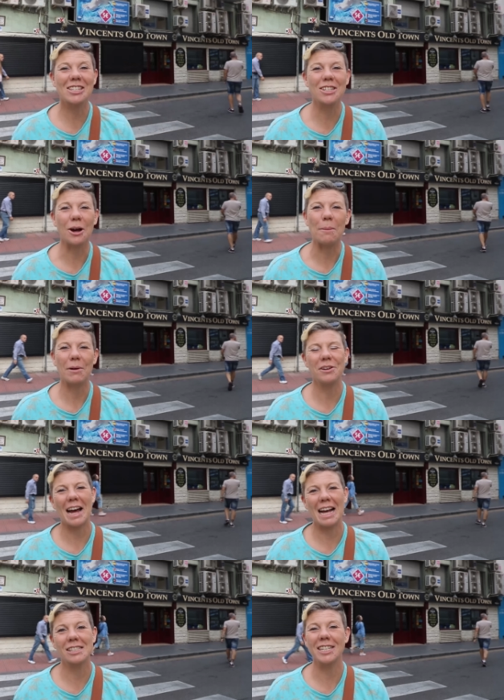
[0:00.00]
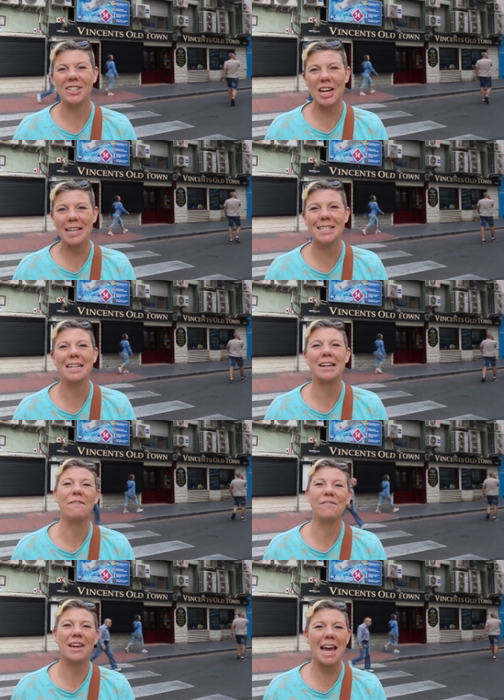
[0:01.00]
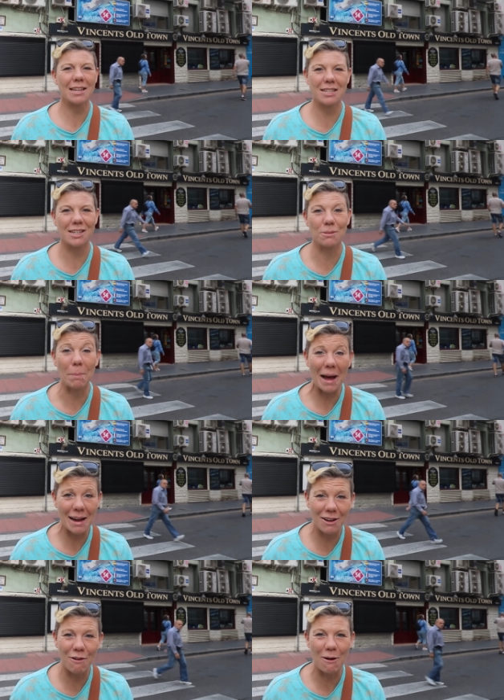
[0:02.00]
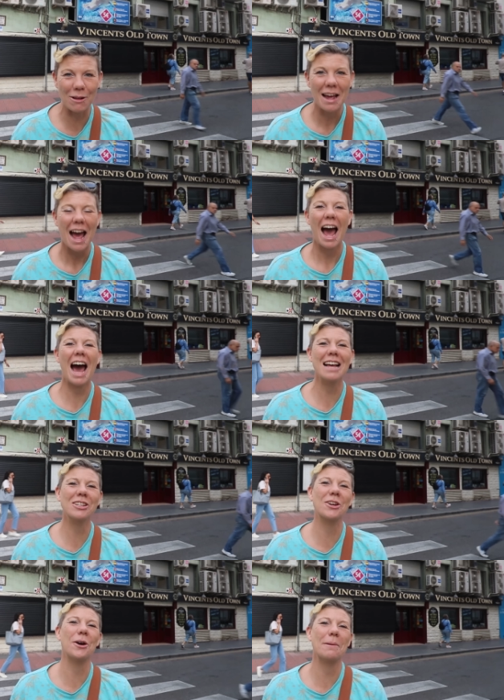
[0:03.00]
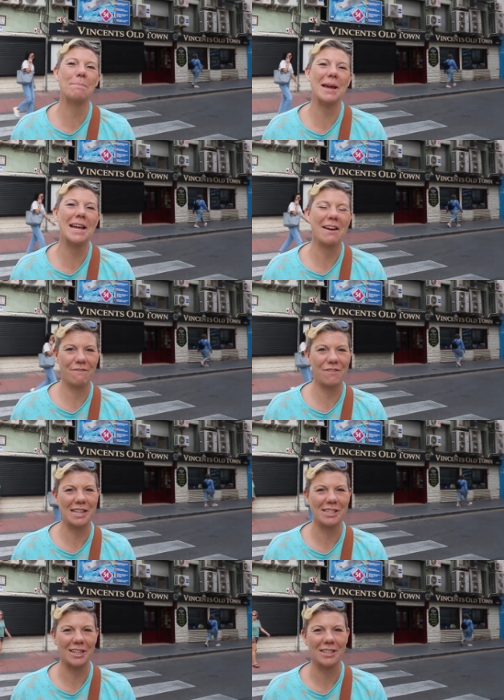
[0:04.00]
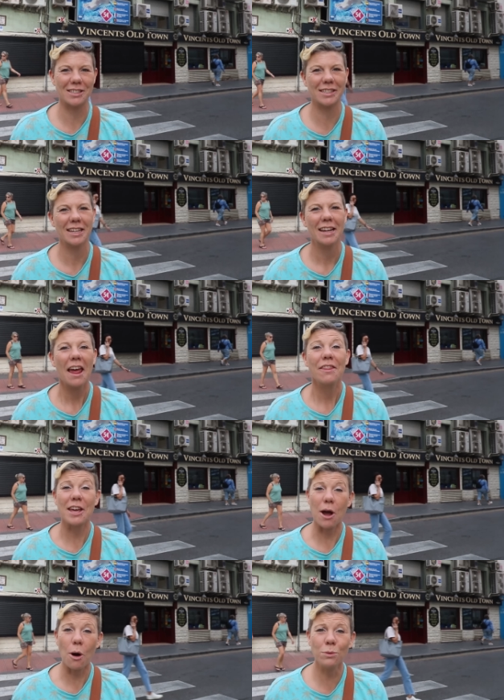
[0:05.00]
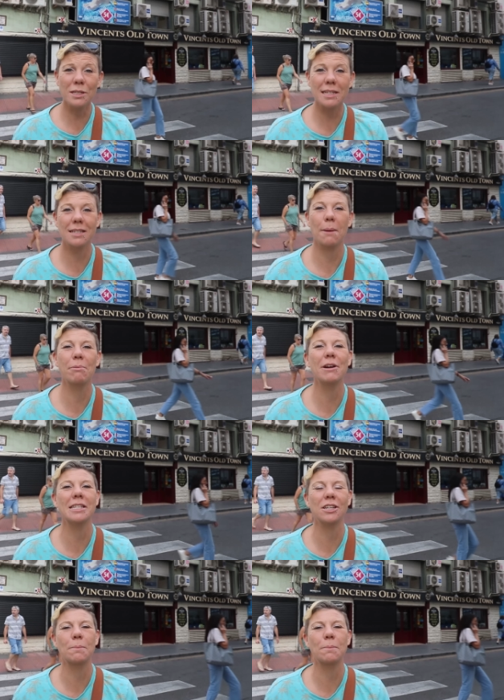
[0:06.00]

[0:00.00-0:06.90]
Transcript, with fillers: stop on our suggested Fiesta's bar crawl has got to be Vincent's, the oldest British